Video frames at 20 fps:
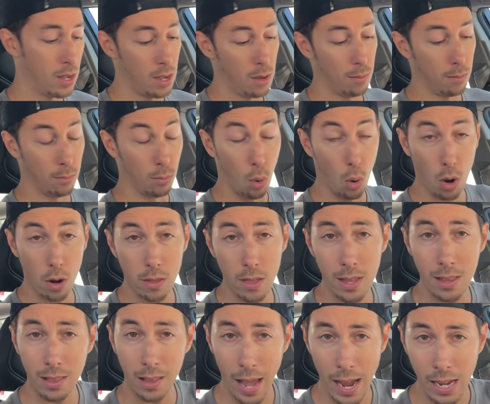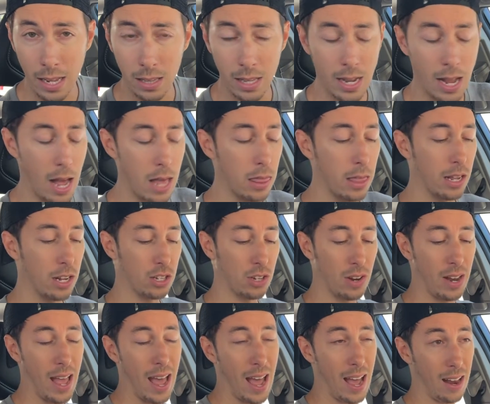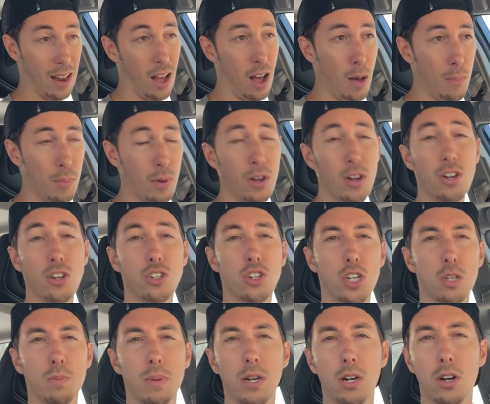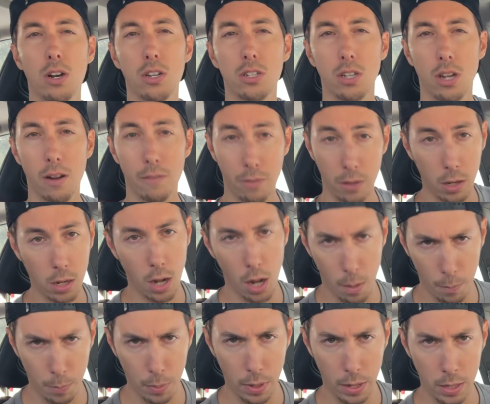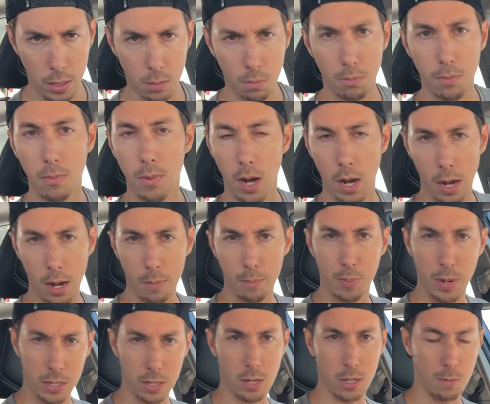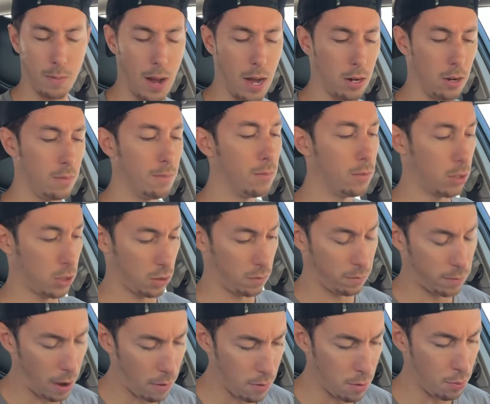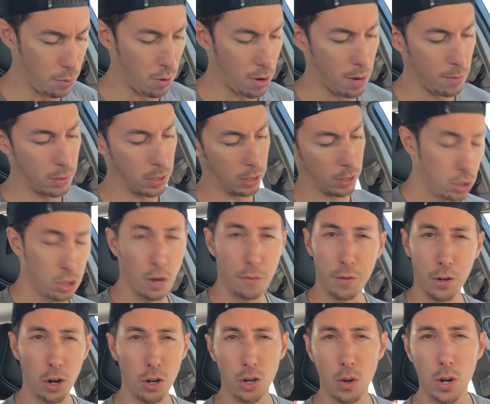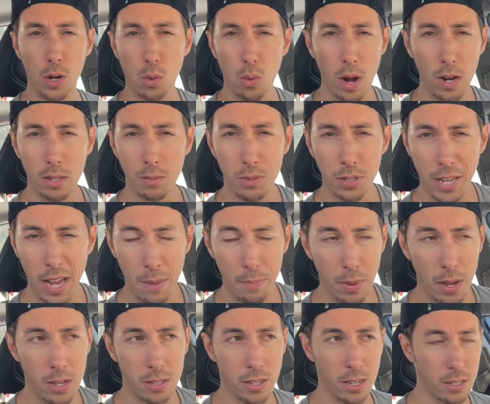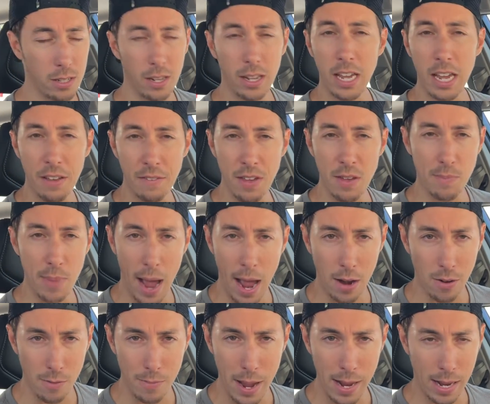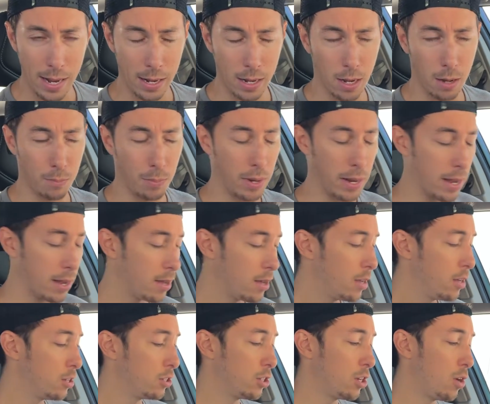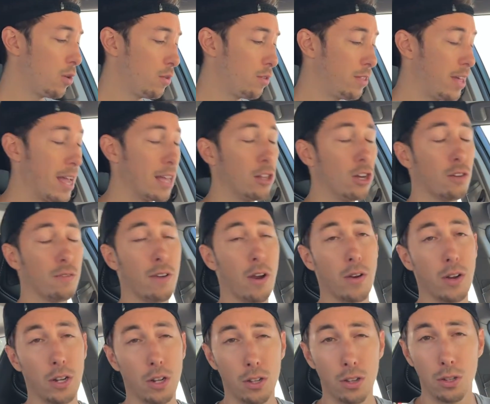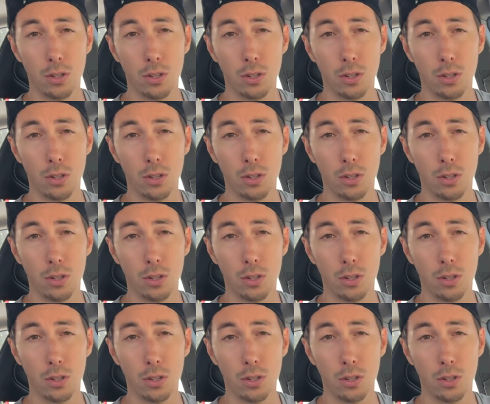More than likely, I think it's going to head up just because of the company's business model. Looks very promising. So if you don't know what Quantumscape is, it's an EV battery making company. So they look very good.